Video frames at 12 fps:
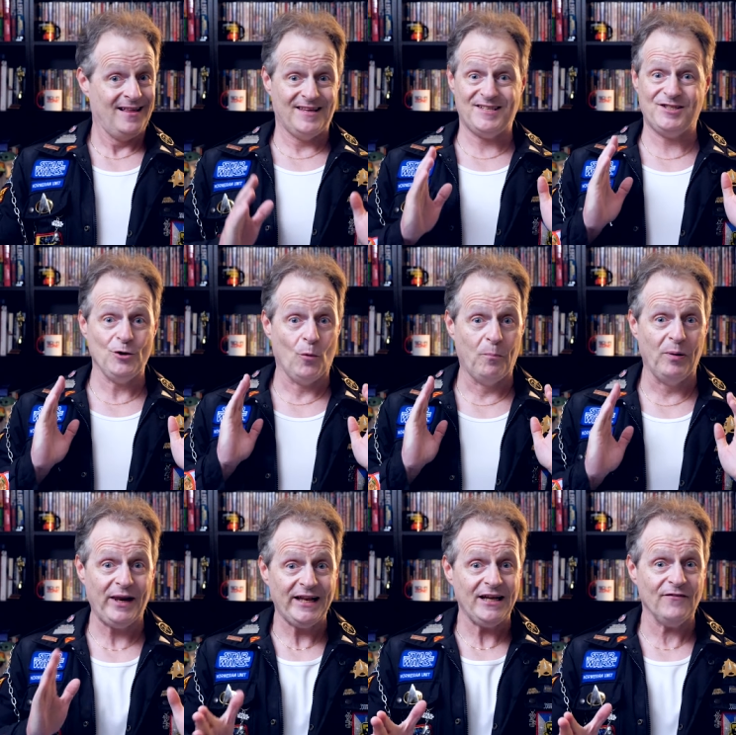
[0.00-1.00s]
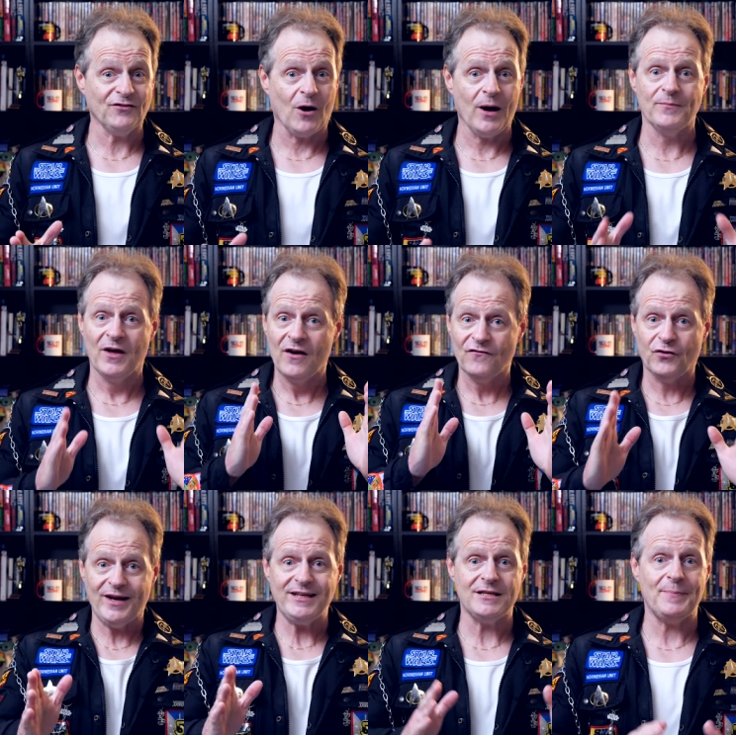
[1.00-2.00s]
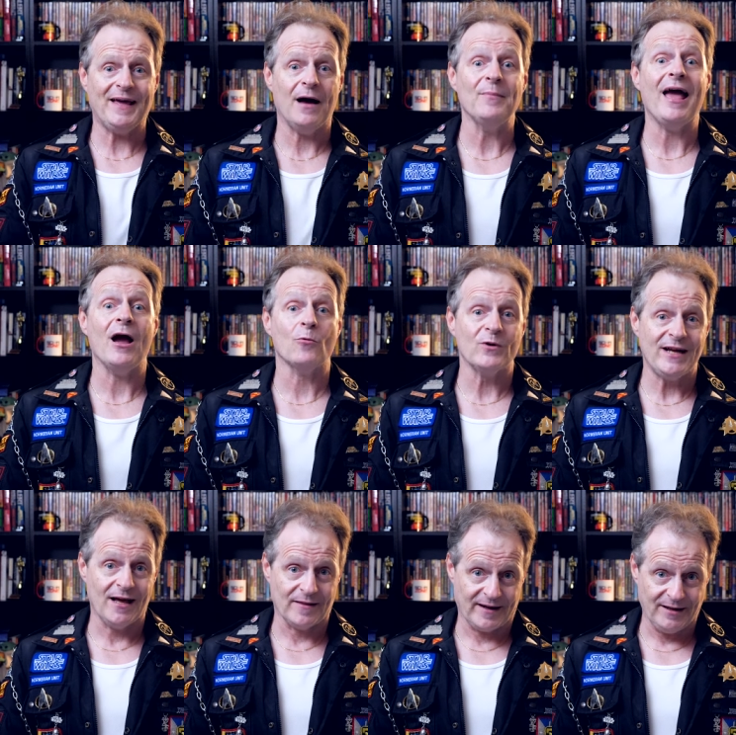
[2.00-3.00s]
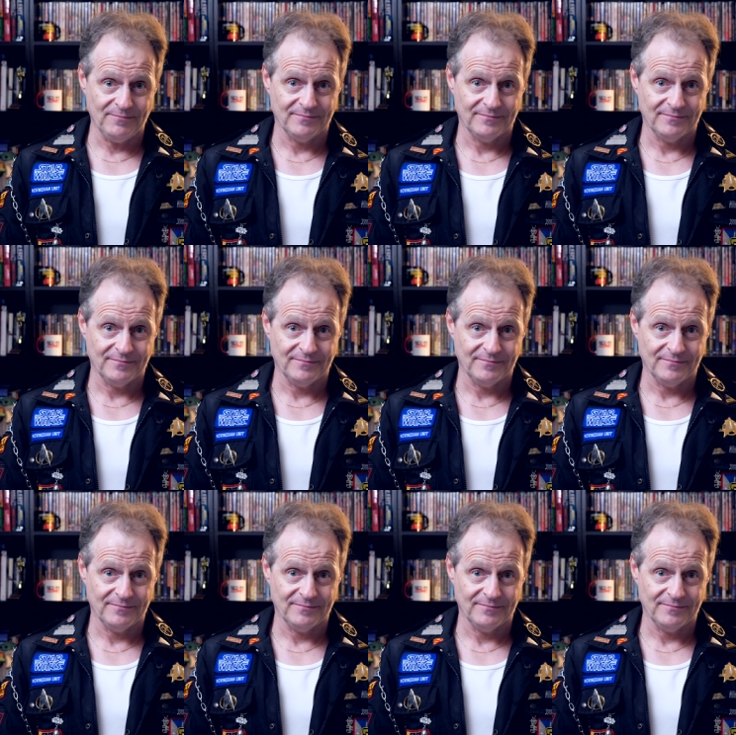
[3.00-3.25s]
there's still plenty of time for it to become our reality.